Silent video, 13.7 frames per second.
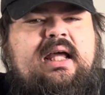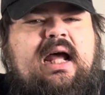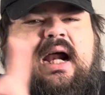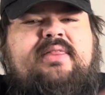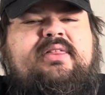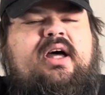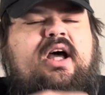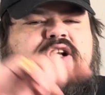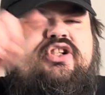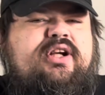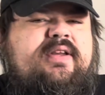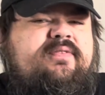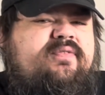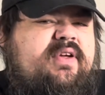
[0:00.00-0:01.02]
Out of the
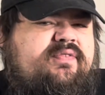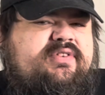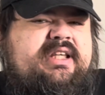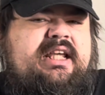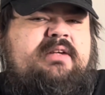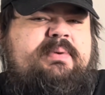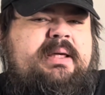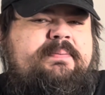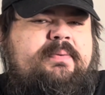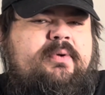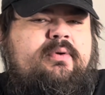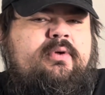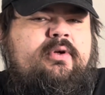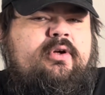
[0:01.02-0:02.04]
115
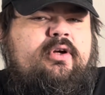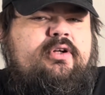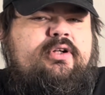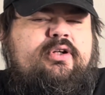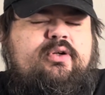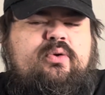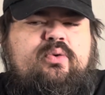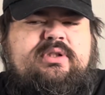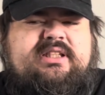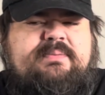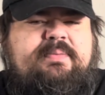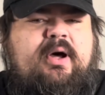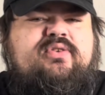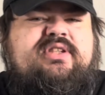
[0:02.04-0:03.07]
people who
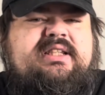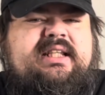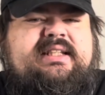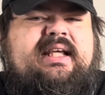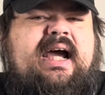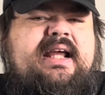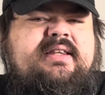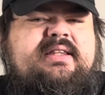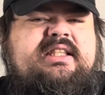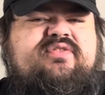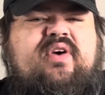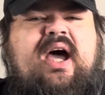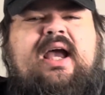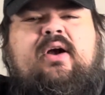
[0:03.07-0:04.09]
supposedly died in this
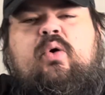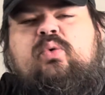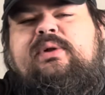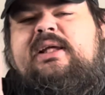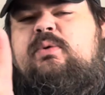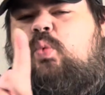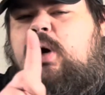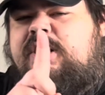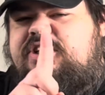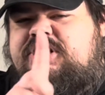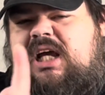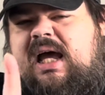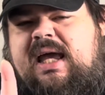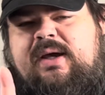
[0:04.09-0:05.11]
fire, only one
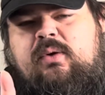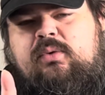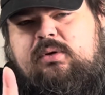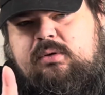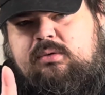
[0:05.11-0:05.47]
child.